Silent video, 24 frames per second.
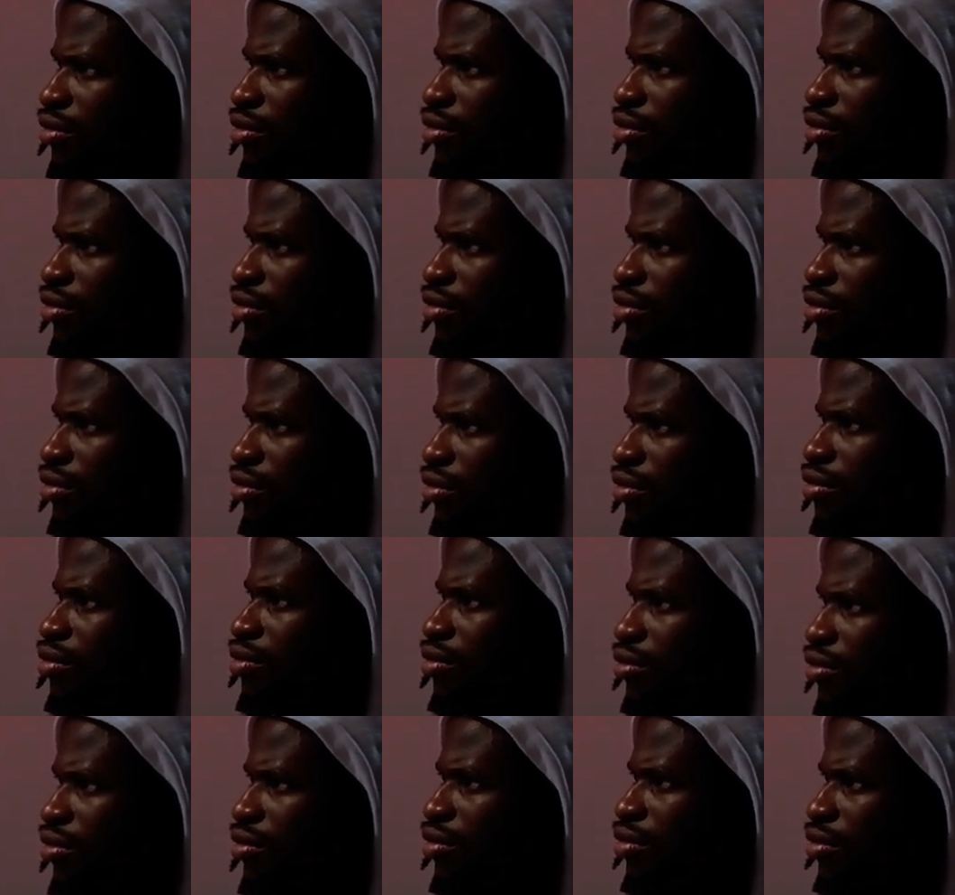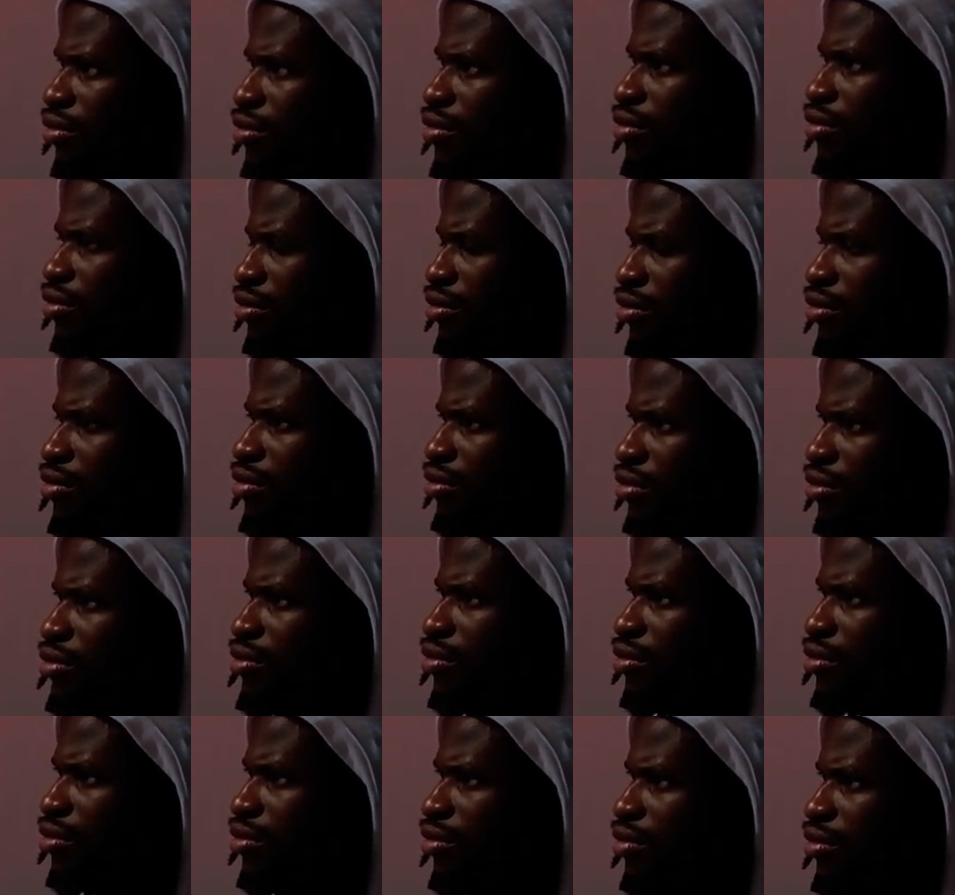and America wise, you know,
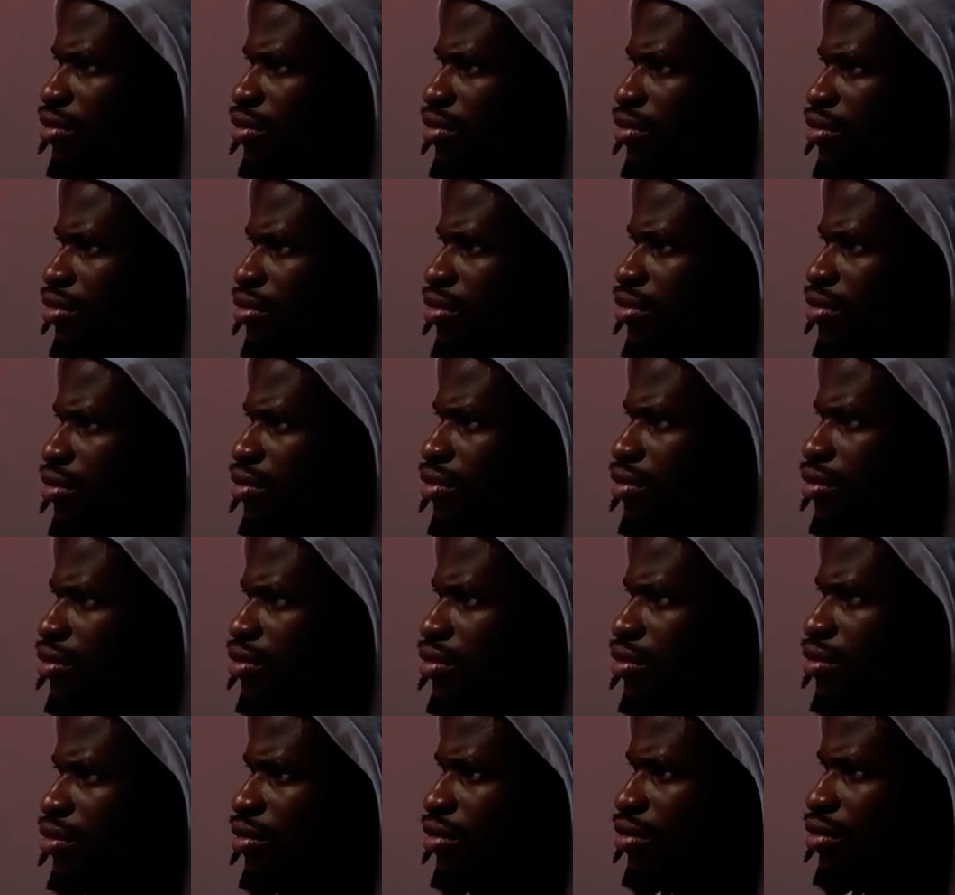really got to that point